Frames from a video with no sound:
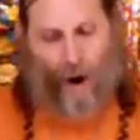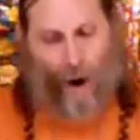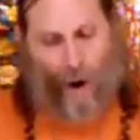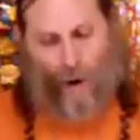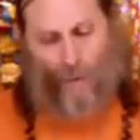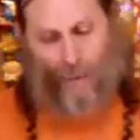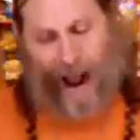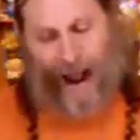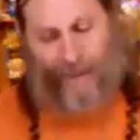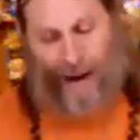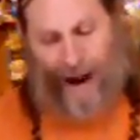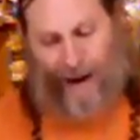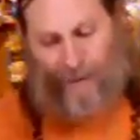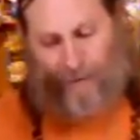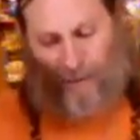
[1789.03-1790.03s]
Om, I
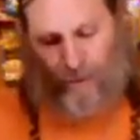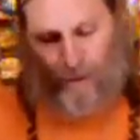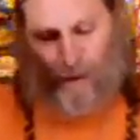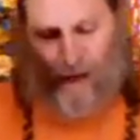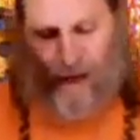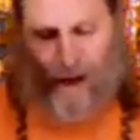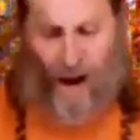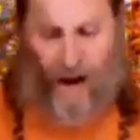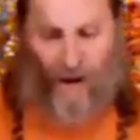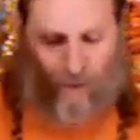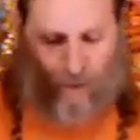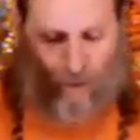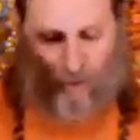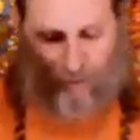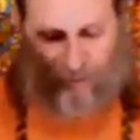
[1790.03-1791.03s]
bow to the
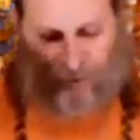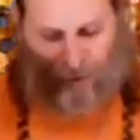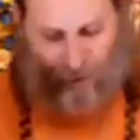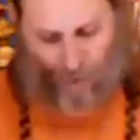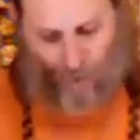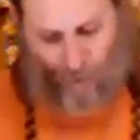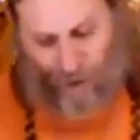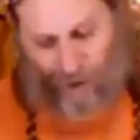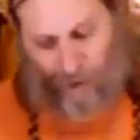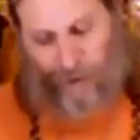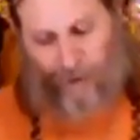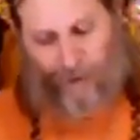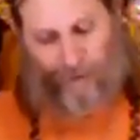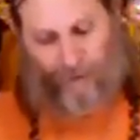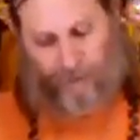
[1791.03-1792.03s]
curved sword
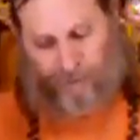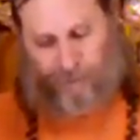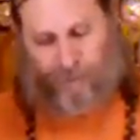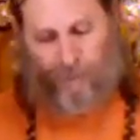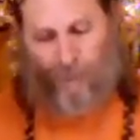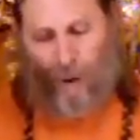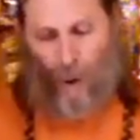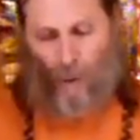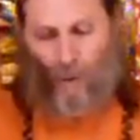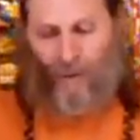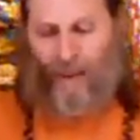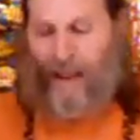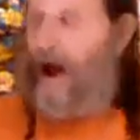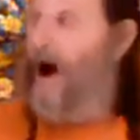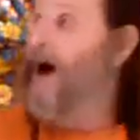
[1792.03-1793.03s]
or
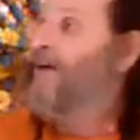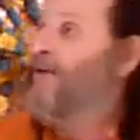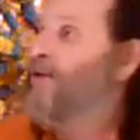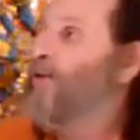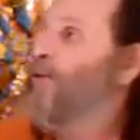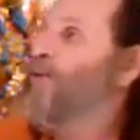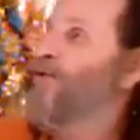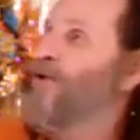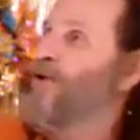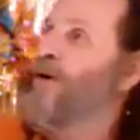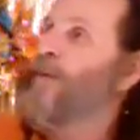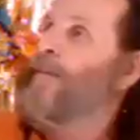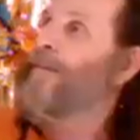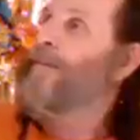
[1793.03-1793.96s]
the Ankush.